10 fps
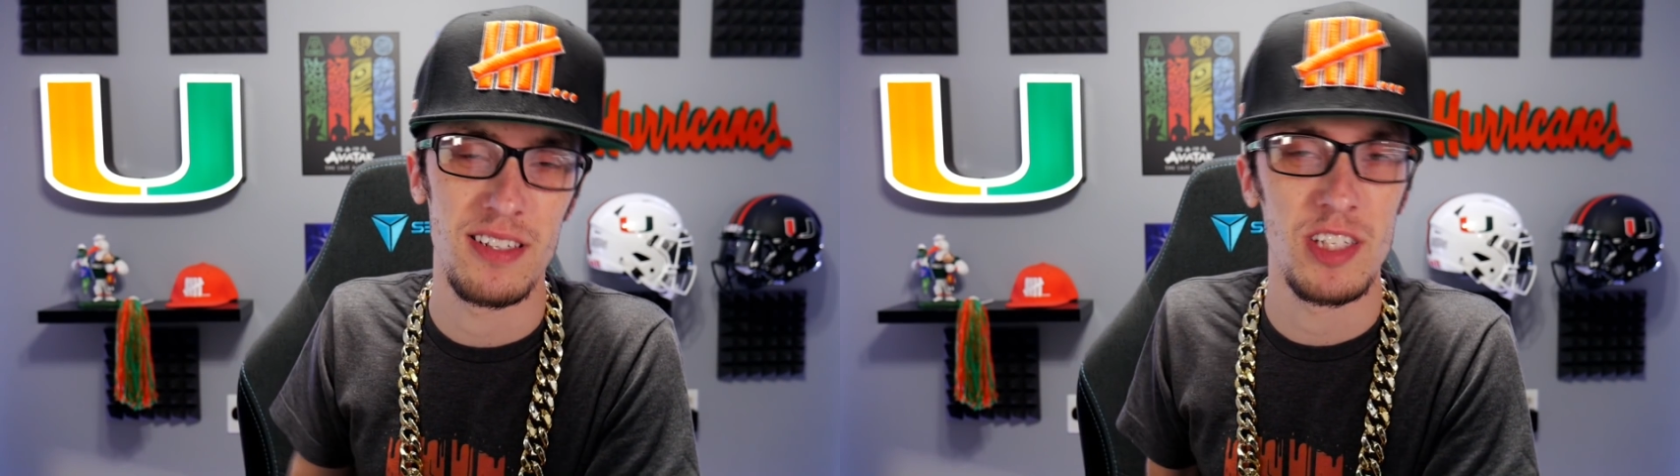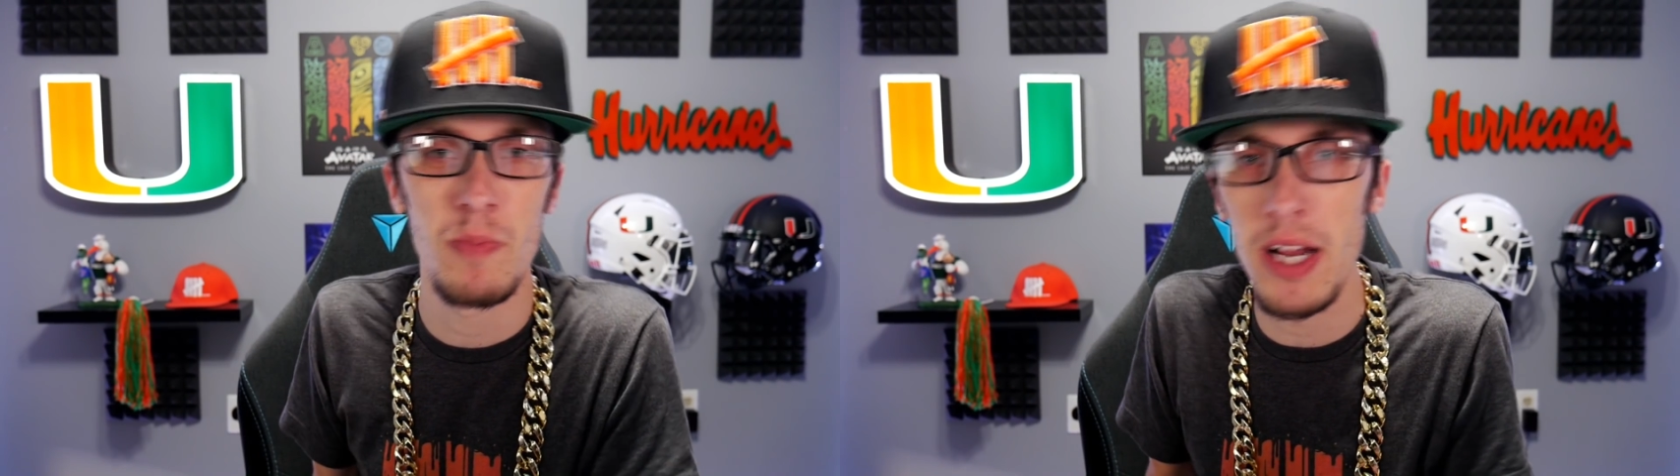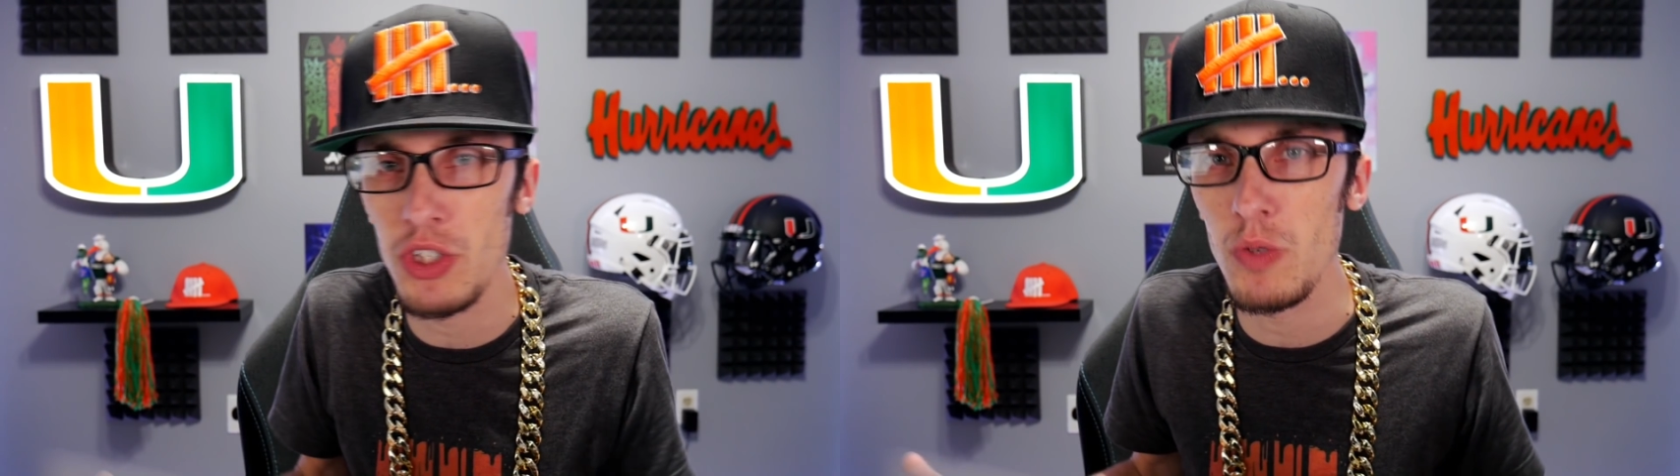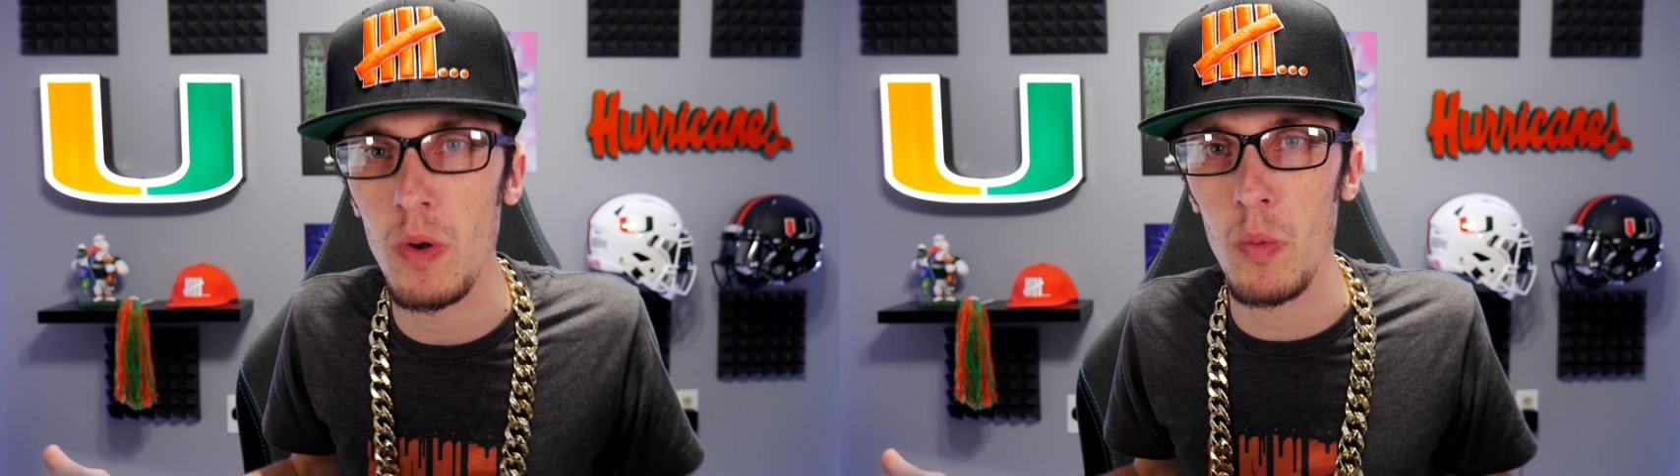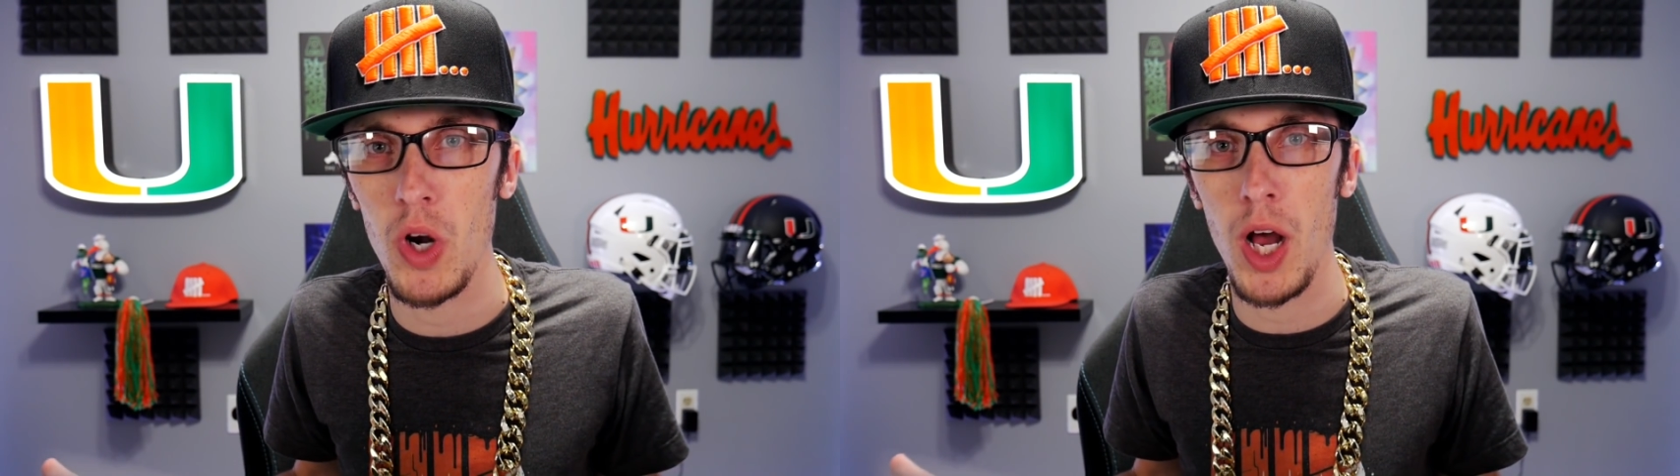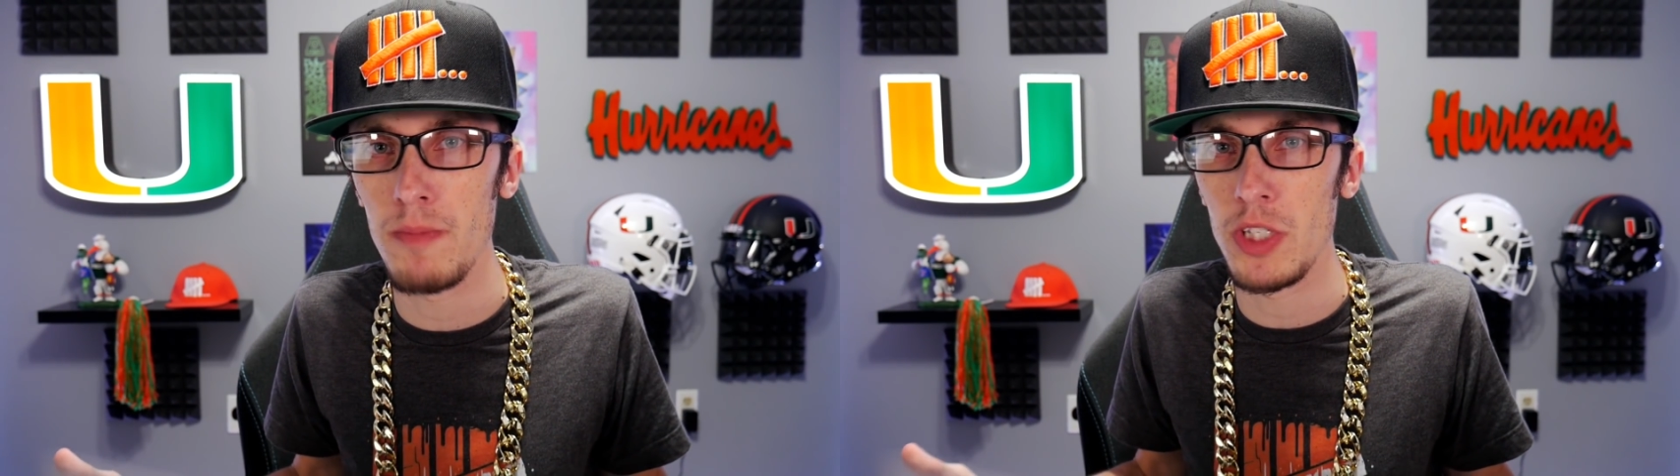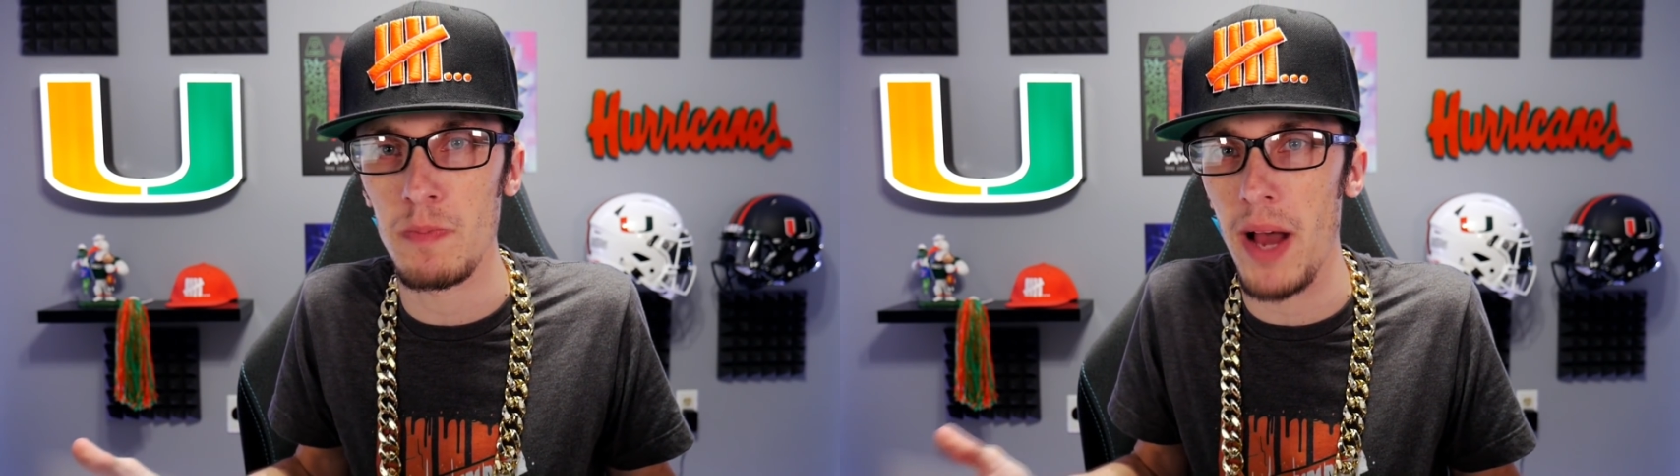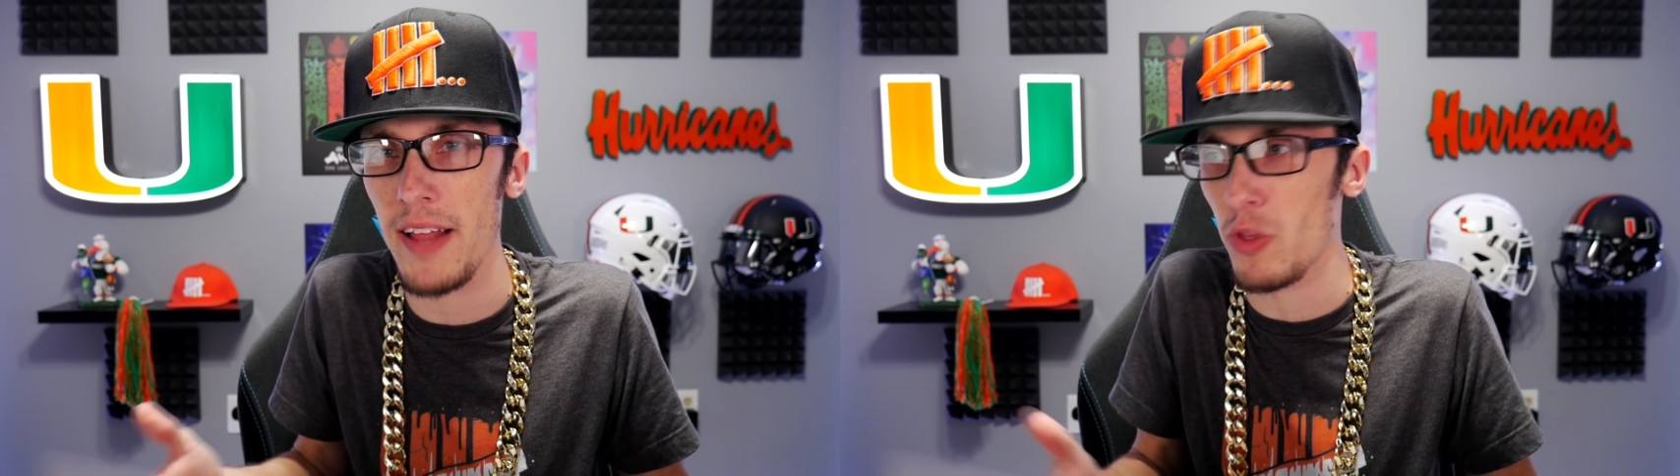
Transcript: especially when we're up just by